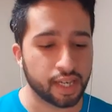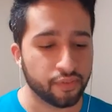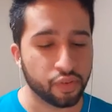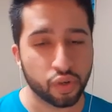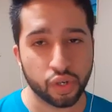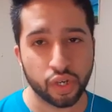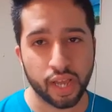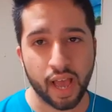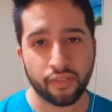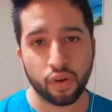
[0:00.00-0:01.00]
if you're gonna
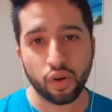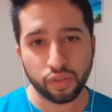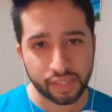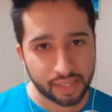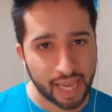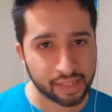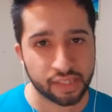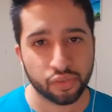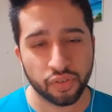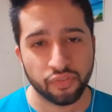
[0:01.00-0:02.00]
have all this
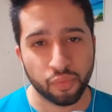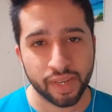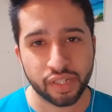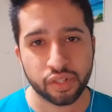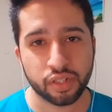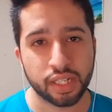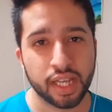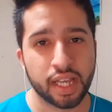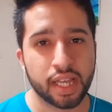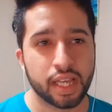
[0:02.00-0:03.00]
access to information,
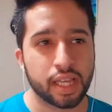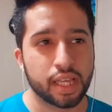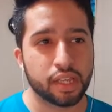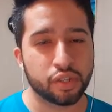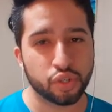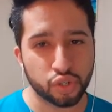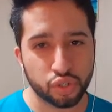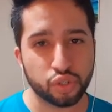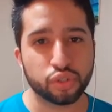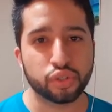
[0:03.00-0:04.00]
you
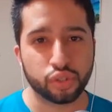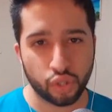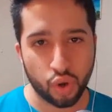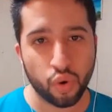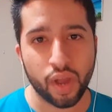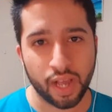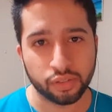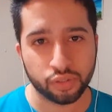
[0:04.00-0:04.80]
should know how to